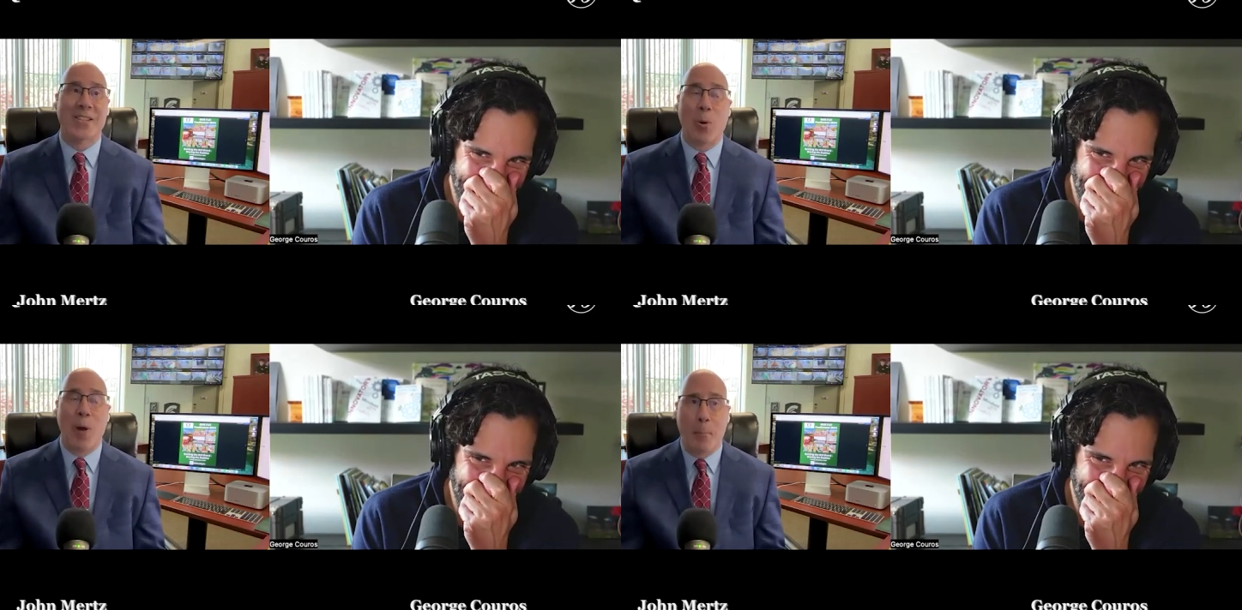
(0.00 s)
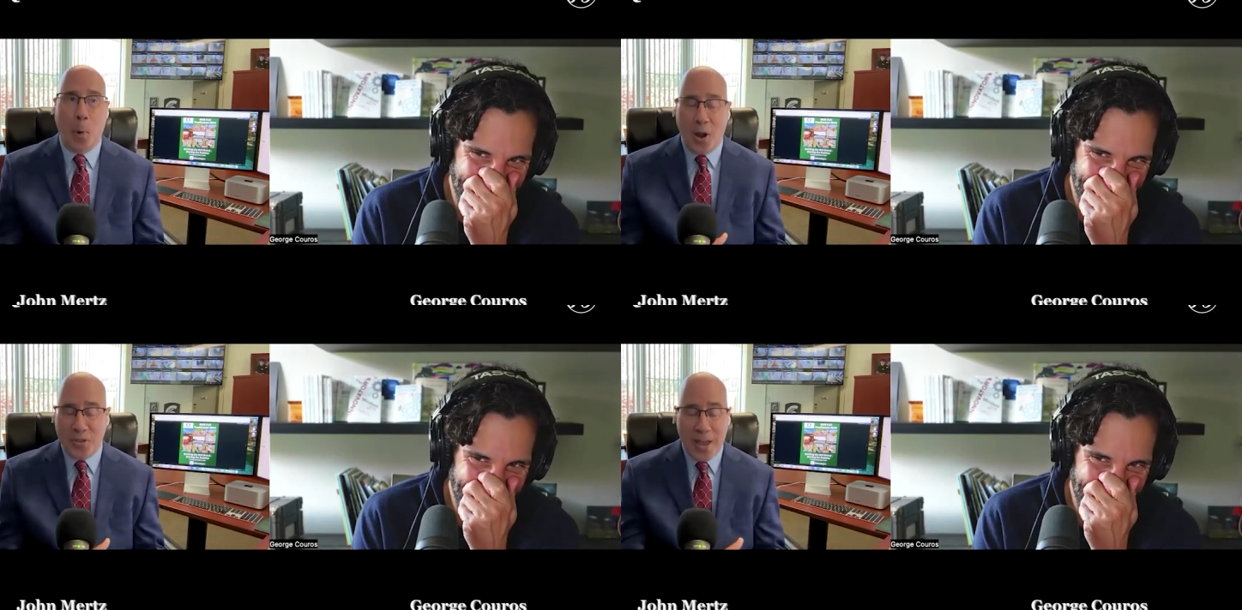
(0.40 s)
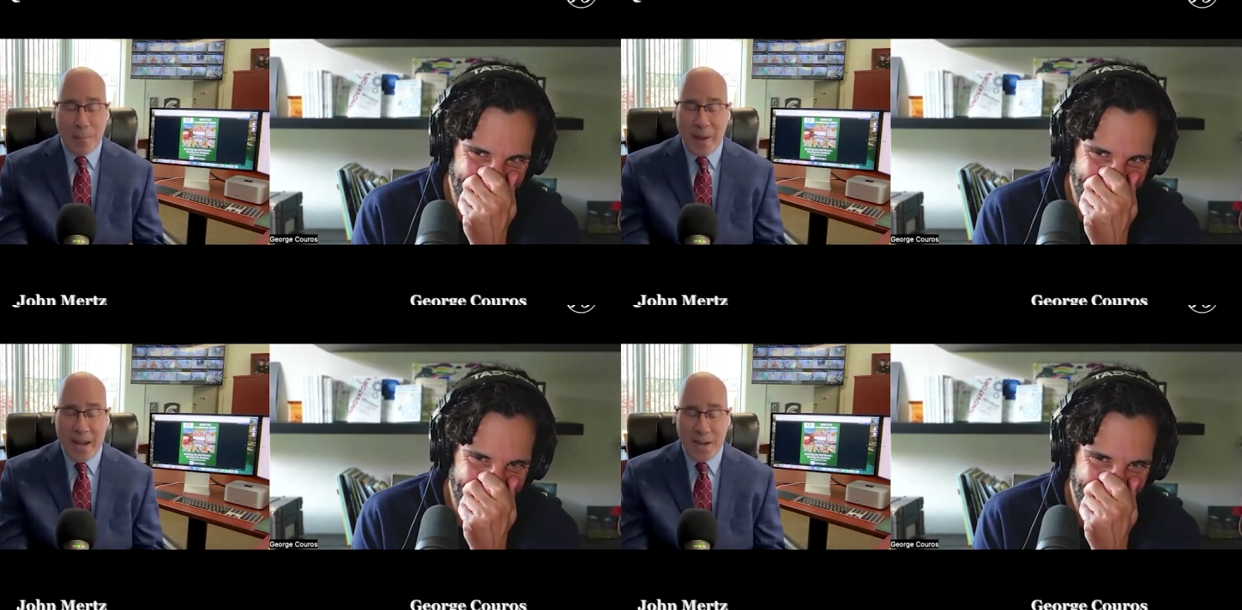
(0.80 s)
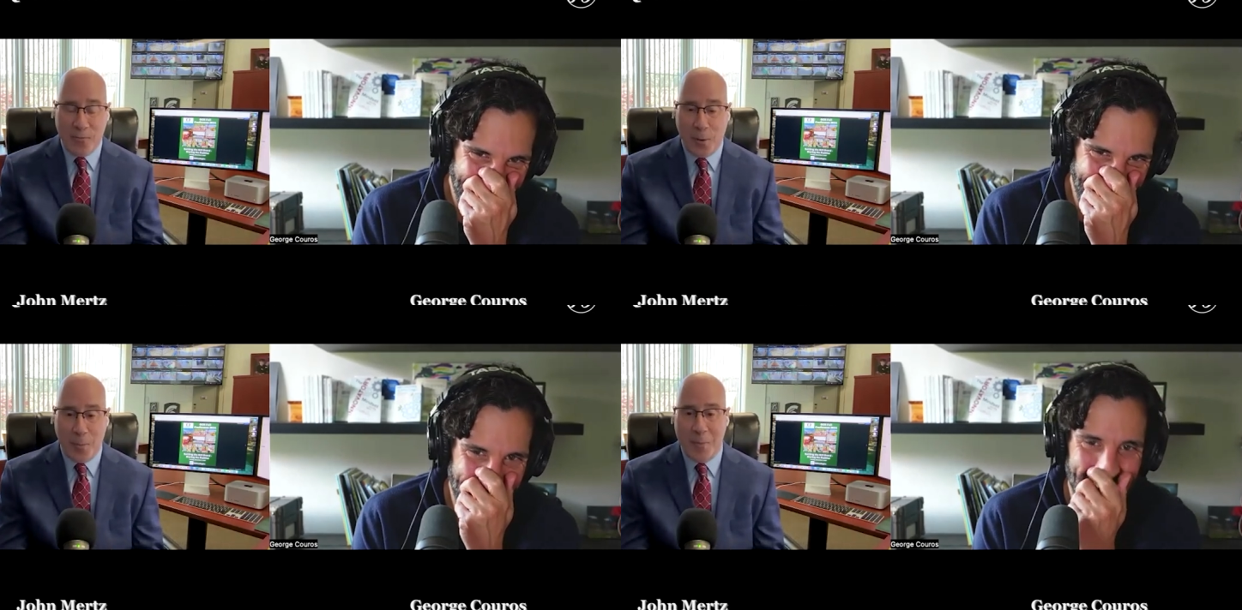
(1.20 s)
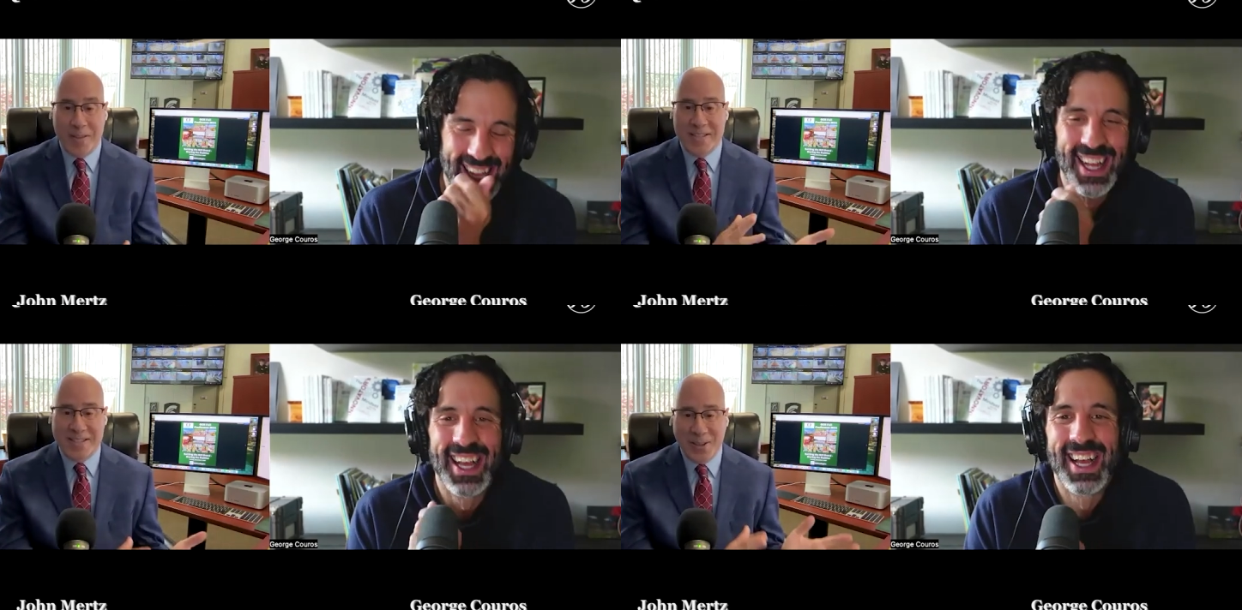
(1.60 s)
Speaker 1: I bought that painting from him. It's
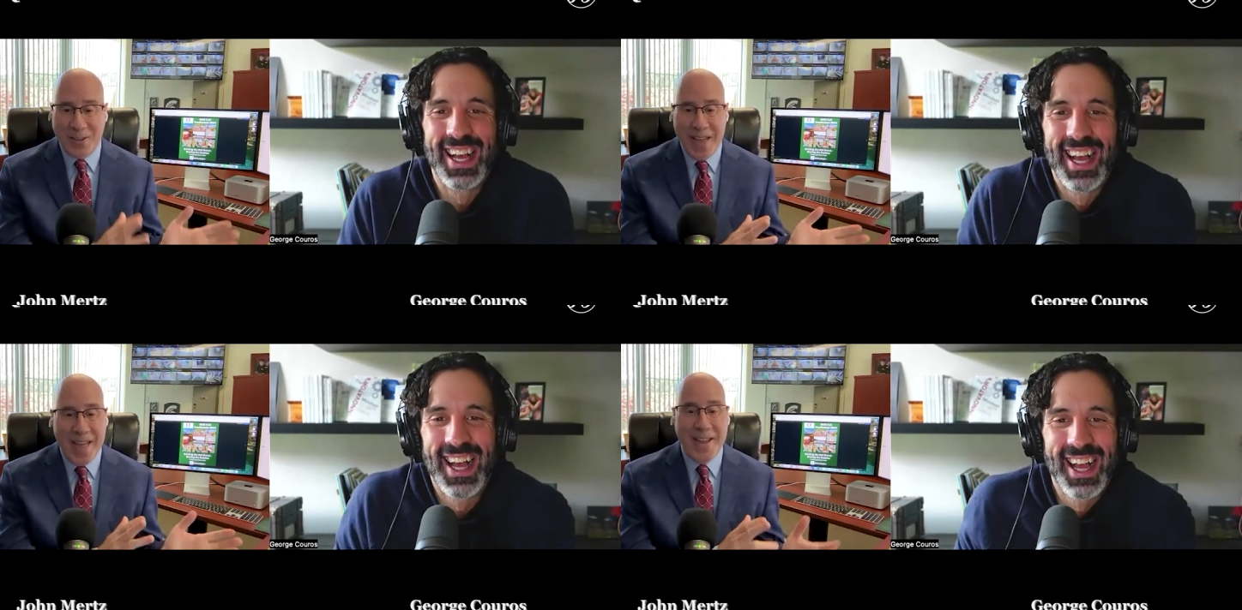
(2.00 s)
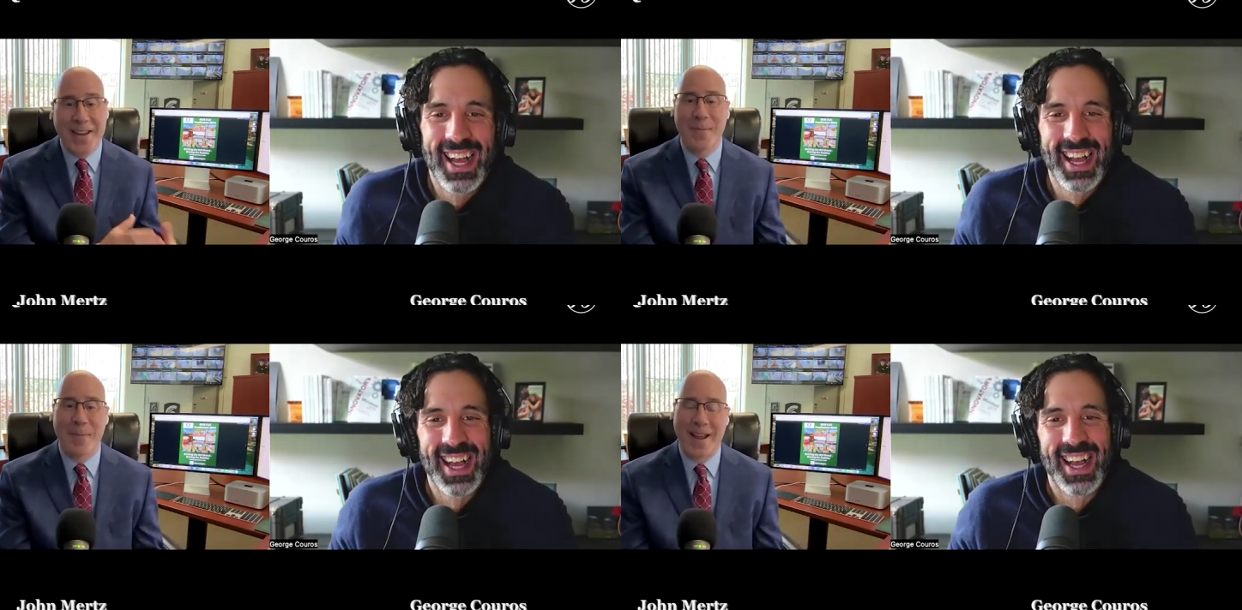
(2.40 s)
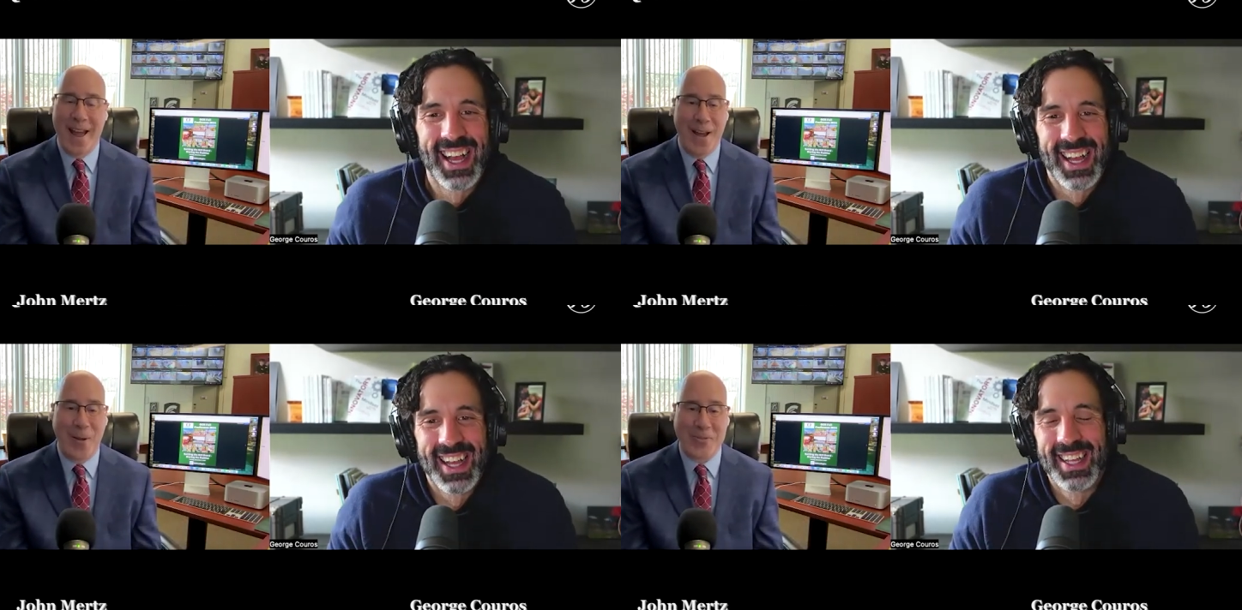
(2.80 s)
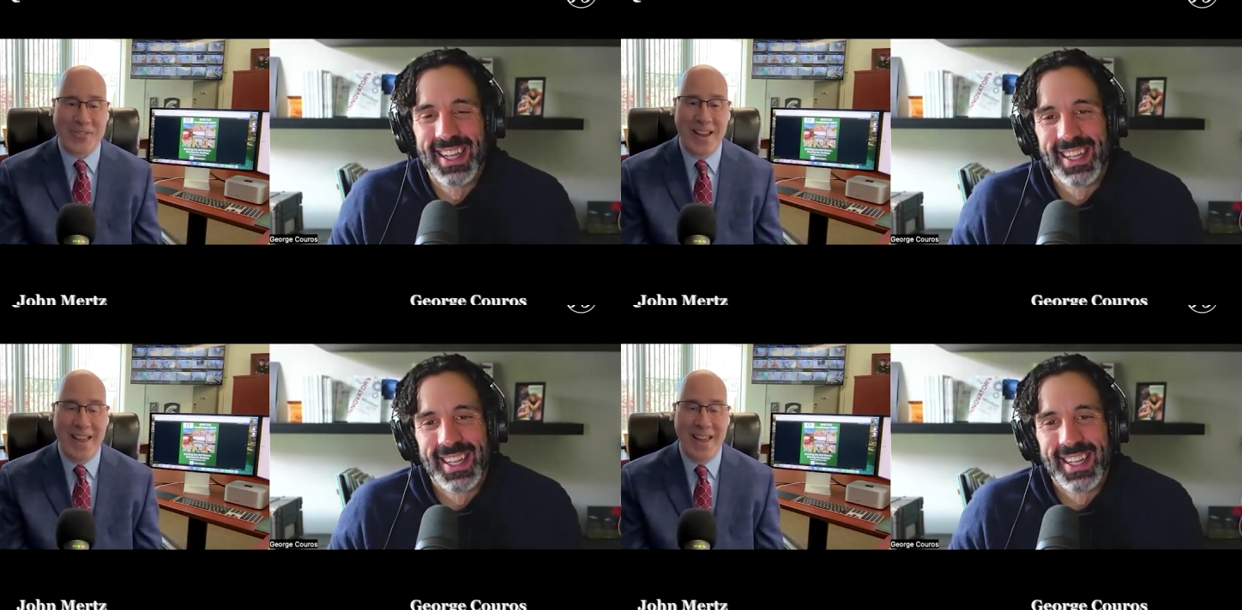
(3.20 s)
still hanging in my house.